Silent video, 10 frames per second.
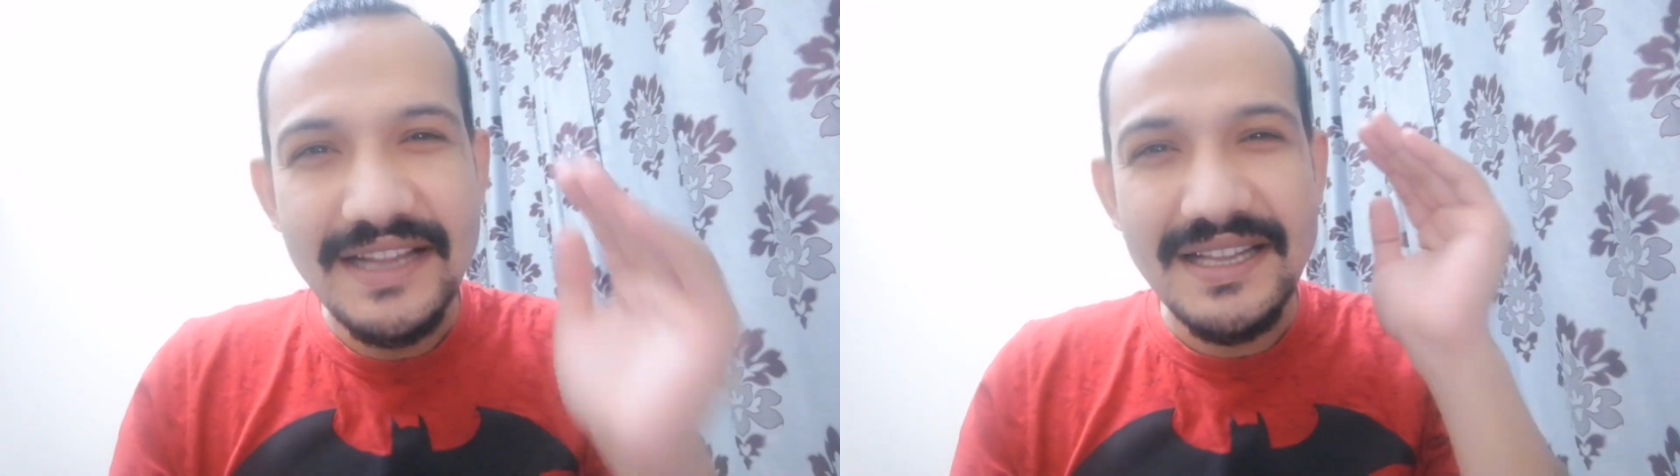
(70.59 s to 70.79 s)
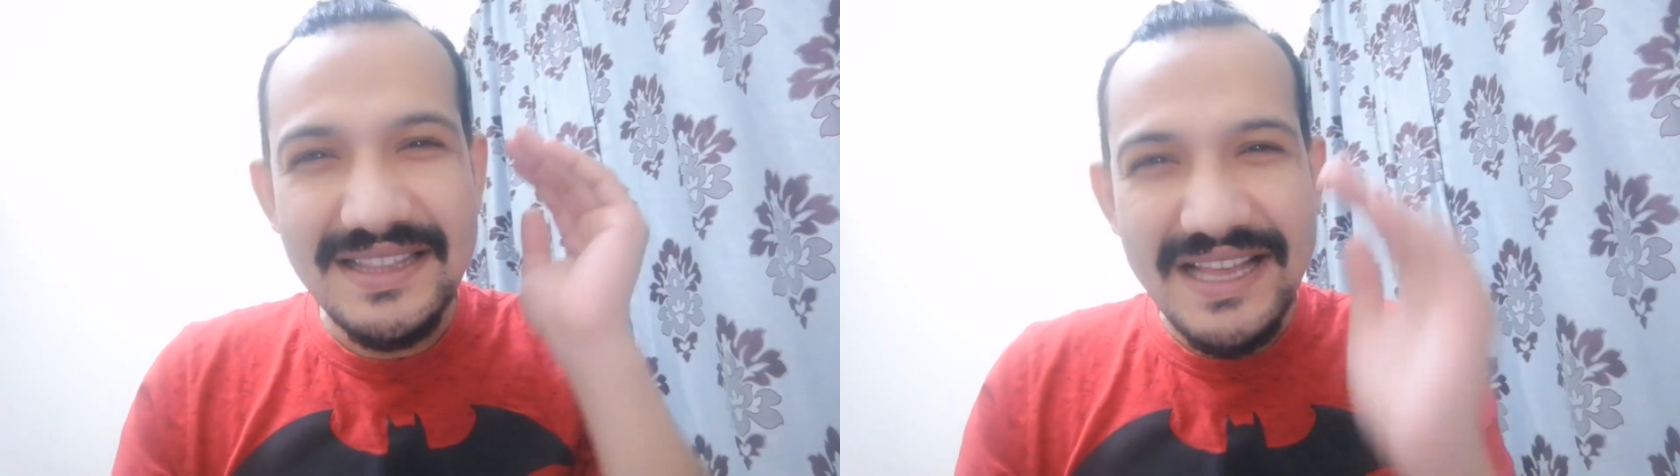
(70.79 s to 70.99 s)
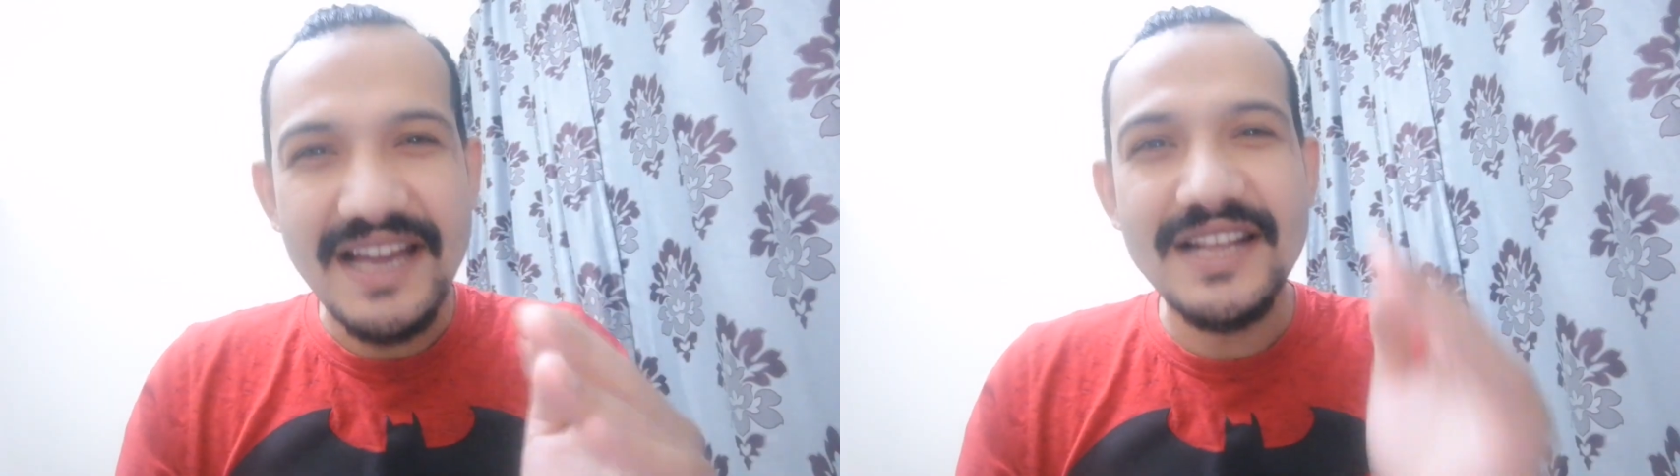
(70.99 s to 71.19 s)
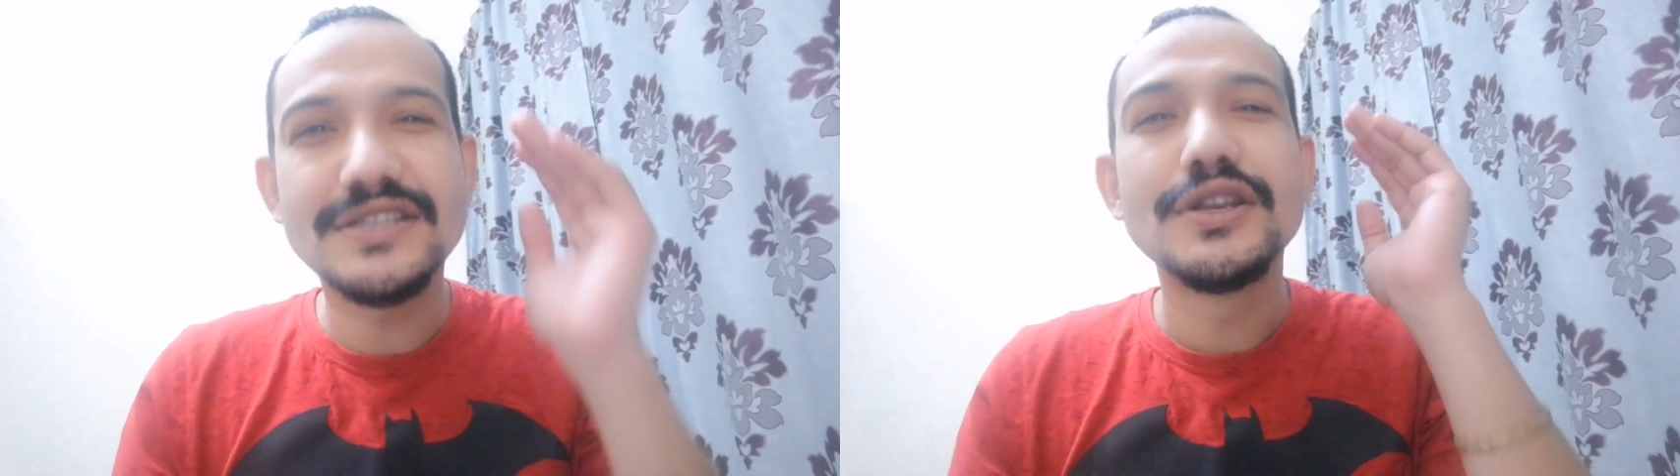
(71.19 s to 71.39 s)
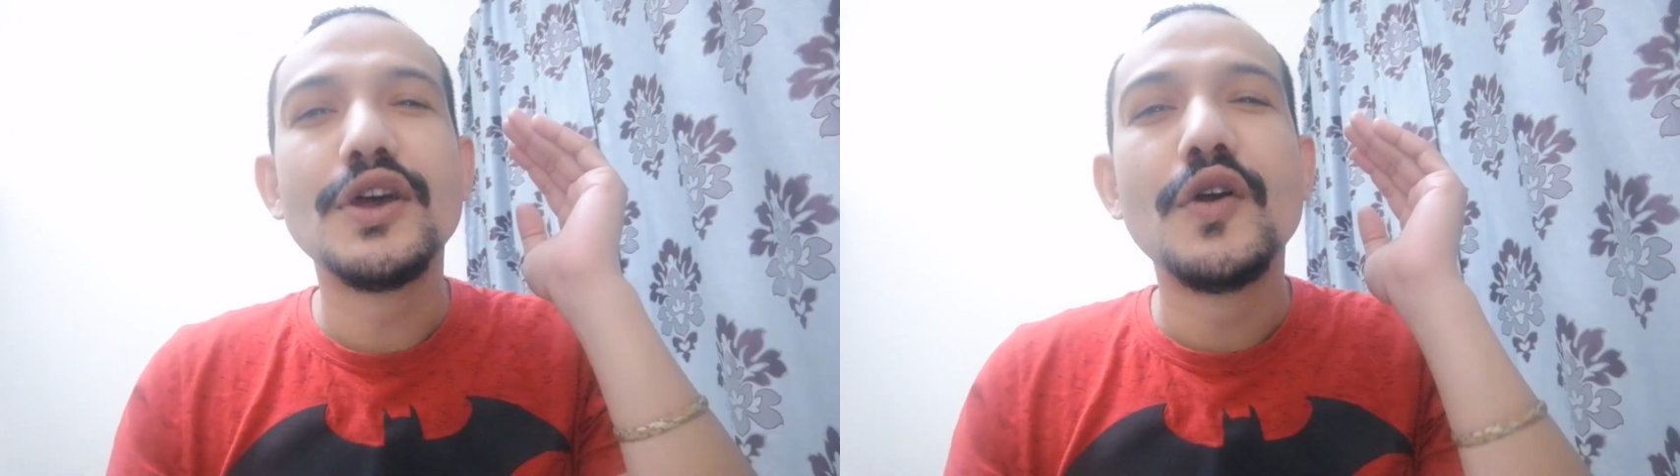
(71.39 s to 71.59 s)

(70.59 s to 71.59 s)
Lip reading: then that is